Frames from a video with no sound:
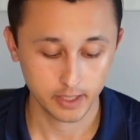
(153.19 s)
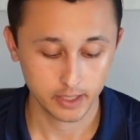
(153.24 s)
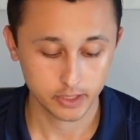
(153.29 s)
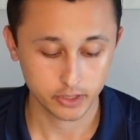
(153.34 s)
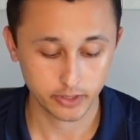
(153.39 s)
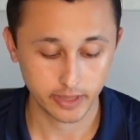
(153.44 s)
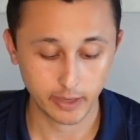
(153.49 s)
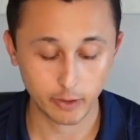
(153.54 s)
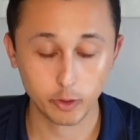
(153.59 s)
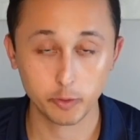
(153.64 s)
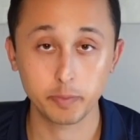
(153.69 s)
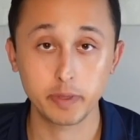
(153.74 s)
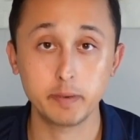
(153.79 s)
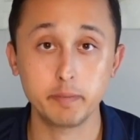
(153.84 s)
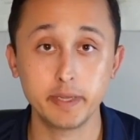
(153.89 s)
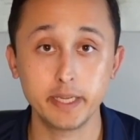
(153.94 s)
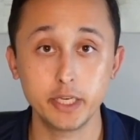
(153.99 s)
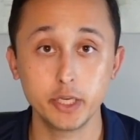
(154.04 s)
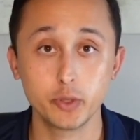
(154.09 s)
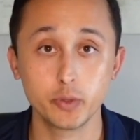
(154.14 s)
So that would be
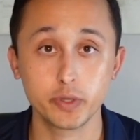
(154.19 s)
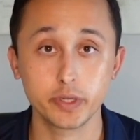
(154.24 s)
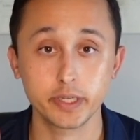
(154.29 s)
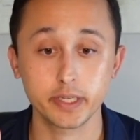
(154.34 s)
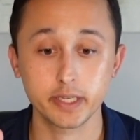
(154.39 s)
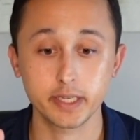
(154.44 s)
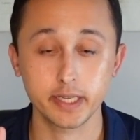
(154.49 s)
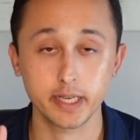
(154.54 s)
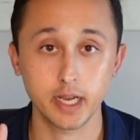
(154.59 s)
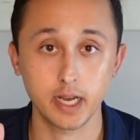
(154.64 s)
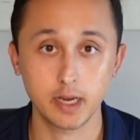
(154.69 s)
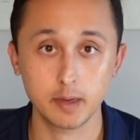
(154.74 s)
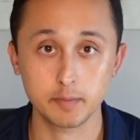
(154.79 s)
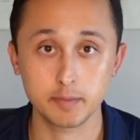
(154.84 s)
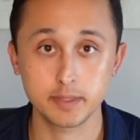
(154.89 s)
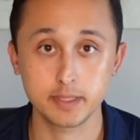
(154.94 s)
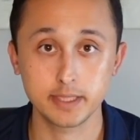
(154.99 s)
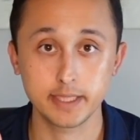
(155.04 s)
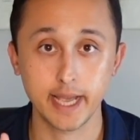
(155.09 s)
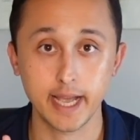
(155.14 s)
me doing
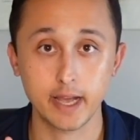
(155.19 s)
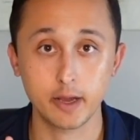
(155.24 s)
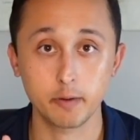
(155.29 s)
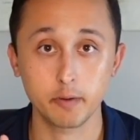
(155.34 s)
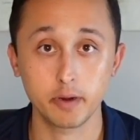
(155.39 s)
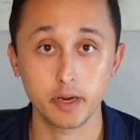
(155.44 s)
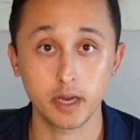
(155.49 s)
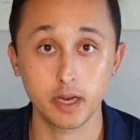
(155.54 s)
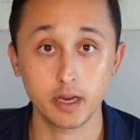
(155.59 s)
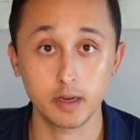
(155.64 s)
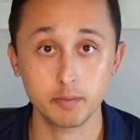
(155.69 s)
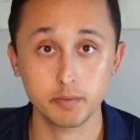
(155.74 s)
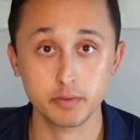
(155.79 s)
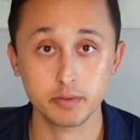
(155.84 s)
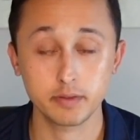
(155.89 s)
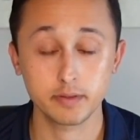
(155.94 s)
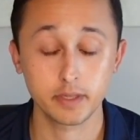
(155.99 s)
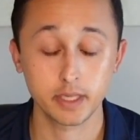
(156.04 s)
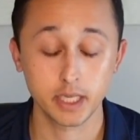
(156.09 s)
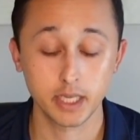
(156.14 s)
up, down, up
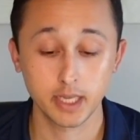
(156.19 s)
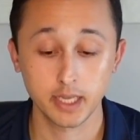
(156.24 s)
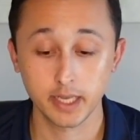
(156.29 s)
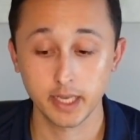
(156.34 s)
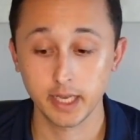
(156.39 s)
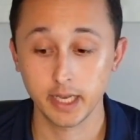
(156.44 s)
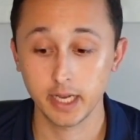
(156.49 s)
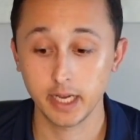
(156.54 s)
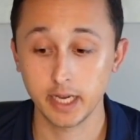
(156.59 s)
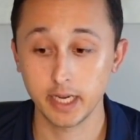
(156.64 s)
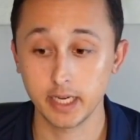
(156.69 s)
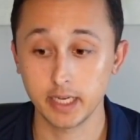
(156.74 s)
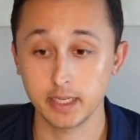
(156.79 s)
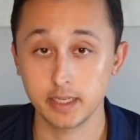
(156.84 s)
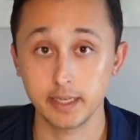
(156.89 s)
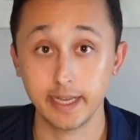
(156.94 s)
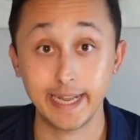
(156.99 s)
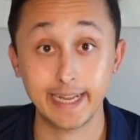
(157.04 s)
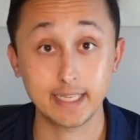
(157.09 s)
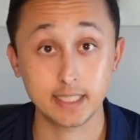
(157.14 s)

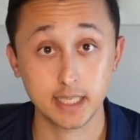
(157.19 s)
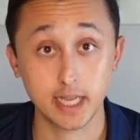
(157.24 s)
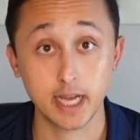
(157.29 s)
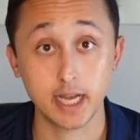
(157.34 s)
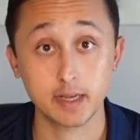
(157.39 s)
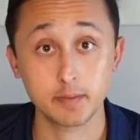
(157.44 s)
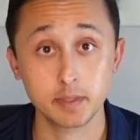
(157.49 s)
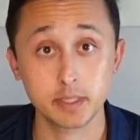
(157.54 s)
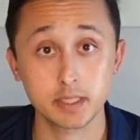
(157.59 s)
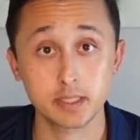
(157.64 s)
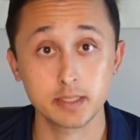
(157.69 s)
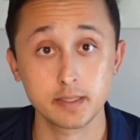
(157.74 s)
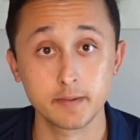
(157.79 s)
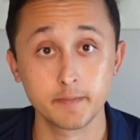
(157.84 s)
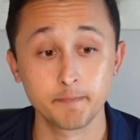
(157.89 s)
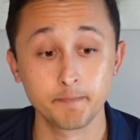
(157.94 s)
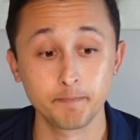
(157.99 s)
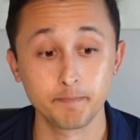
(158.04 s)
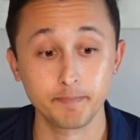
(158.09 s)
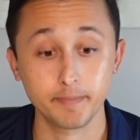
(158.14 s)
uh, 8 times.
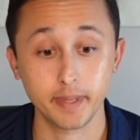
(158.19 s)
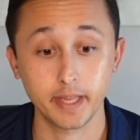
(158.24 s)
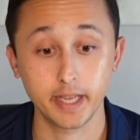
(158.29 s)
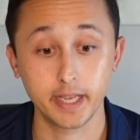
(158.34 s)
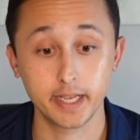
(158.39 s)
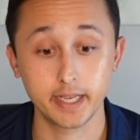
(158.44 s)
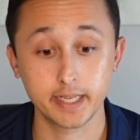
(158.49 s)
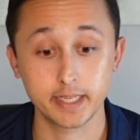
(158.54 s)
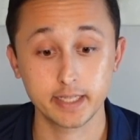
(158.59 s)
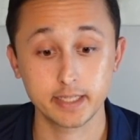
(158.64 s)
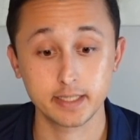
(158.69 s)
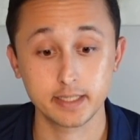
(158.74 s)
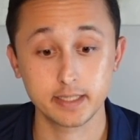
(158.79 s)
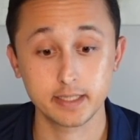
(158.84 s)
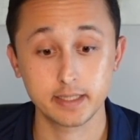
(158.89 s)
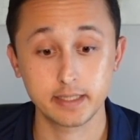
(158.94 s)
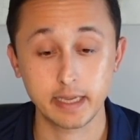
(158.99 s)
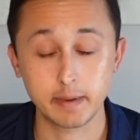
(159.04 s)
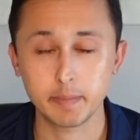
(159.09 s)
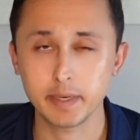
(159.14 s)

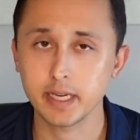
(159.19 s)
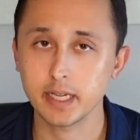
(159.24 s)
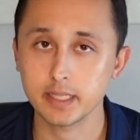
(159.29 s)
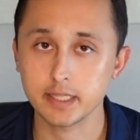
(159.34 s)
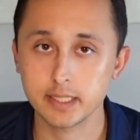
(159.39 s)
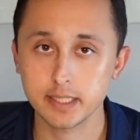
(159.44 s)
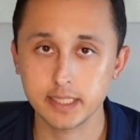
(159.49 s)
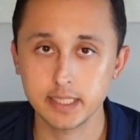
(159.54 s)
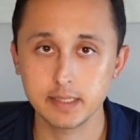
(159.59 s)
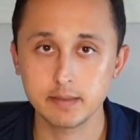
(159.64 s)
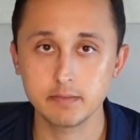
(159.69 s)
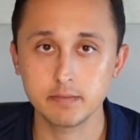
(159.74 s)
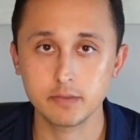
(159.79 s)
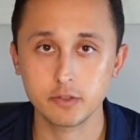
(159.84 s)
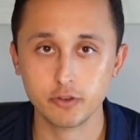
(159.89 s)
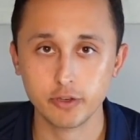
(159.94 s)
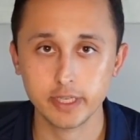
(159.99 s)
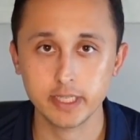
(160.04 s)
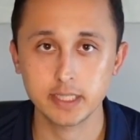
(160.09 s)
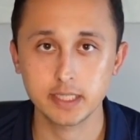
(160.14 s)
And that might not seem
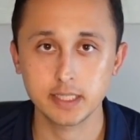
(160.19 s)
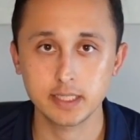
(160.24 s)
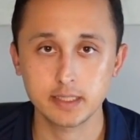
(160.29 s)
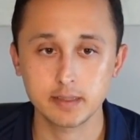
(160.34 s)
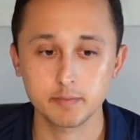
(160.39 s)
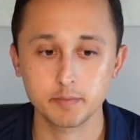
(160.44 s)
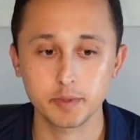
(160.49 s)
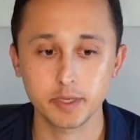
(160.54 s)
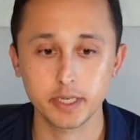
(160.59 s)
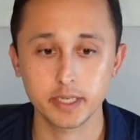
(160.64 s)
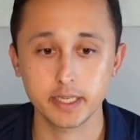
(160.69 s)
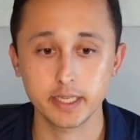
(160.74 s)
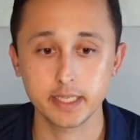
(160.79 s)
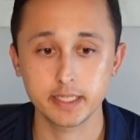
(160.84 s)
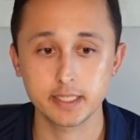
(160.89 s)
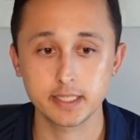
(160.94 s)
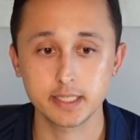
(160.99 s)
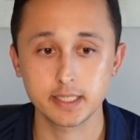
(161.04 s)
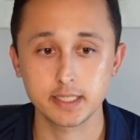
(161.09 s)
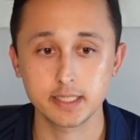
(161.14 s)
crazy, but
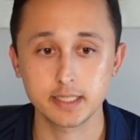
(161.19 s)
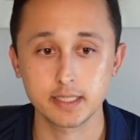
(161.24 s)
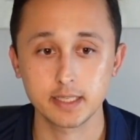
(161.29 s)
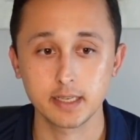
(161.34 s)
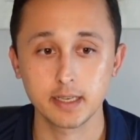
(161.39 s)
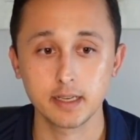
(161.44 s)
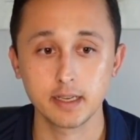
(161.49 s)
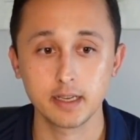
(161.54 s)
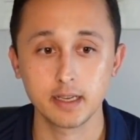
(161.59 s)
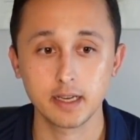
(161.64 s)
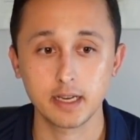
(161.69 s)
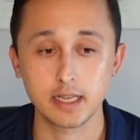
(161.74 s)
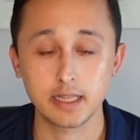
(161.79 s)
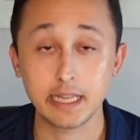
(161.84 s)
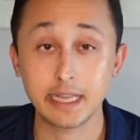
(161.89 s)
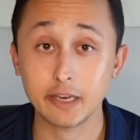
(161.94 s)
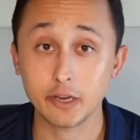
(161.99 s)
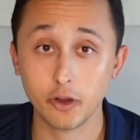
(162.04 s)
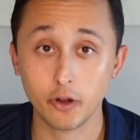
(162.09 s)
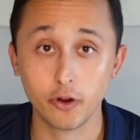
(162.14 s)
it's a
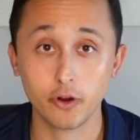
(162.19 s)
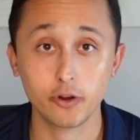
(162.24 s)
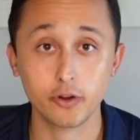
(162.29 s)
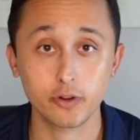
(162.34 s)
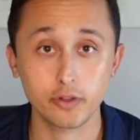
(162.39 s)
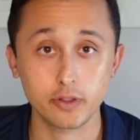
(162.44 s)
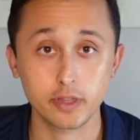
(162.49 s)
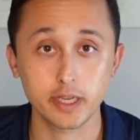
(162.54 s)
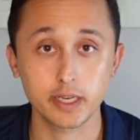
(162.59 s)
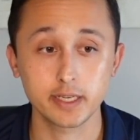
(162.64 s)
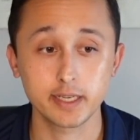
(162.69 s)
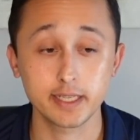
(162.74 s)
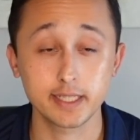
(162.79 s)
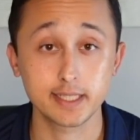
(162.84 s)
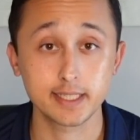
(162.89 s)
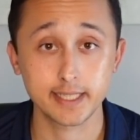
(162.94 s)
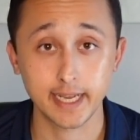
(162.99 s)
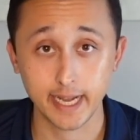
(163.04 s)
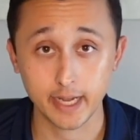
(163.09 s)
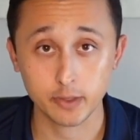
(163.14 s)
lot harder than it
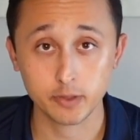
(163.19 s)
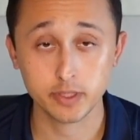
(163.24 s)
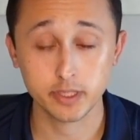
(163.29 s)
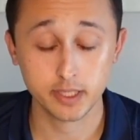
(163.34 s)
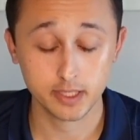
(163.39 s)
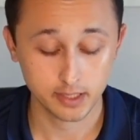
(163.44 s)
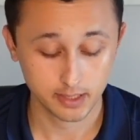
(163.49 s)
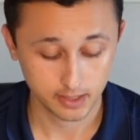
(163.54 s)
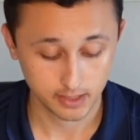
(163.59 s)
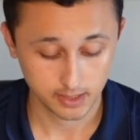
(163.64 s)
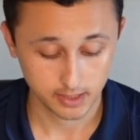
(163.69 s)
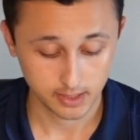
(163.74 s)
sounds